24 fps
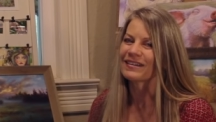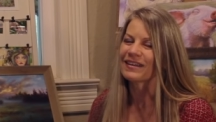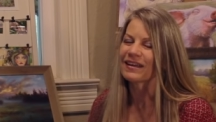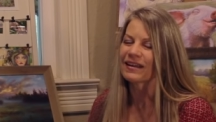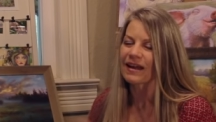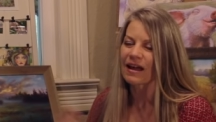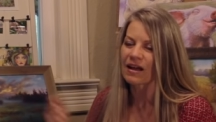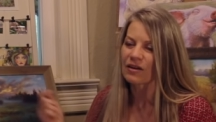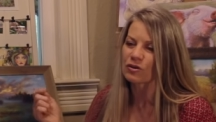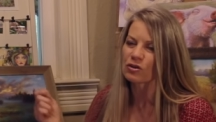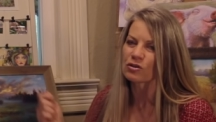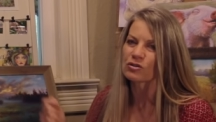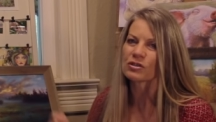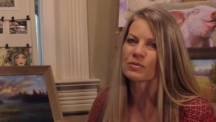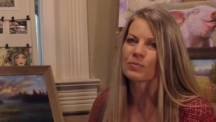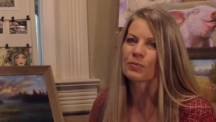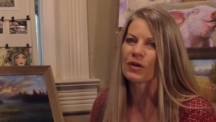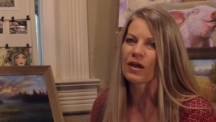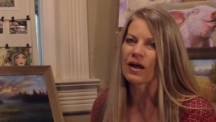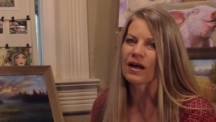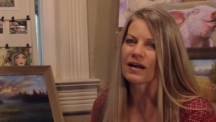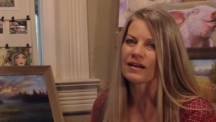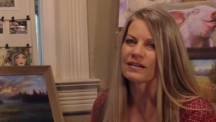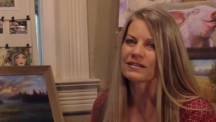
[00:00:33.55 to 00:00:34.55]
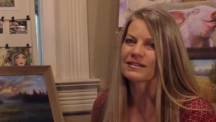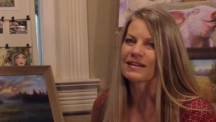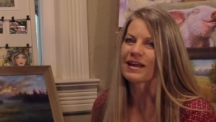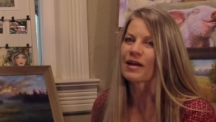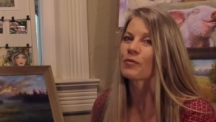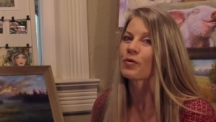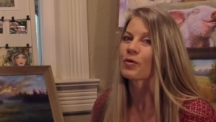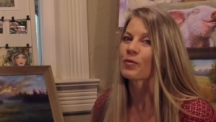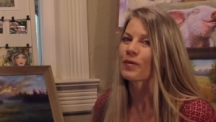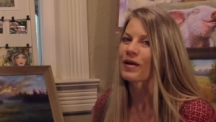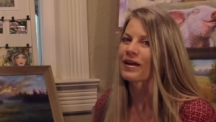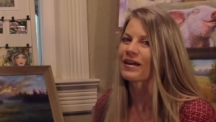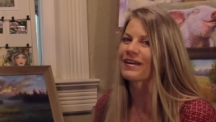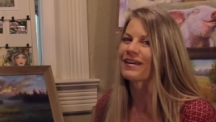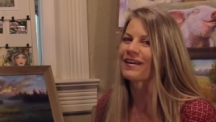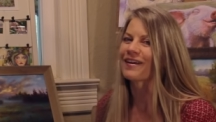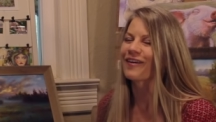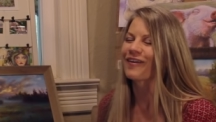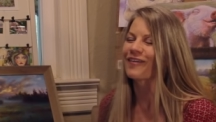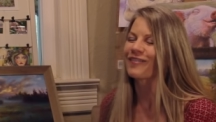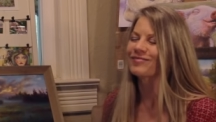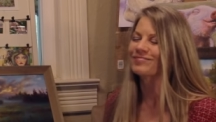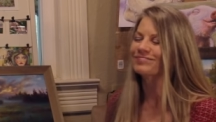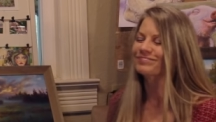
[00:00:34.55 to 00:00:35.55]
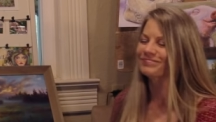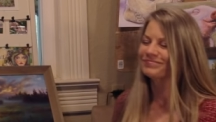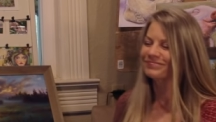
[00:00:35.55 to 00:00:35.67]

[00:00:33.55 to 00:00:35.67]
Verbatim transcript: get out your supplies and we're ready to go.